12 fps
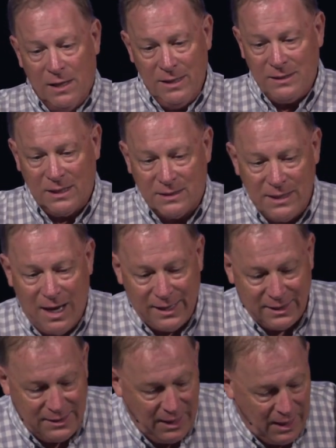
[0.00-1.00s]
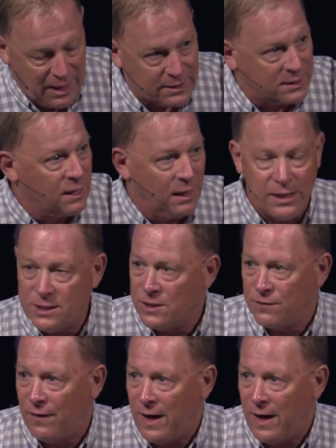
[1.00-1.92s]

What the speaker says: this is not a text, Galatians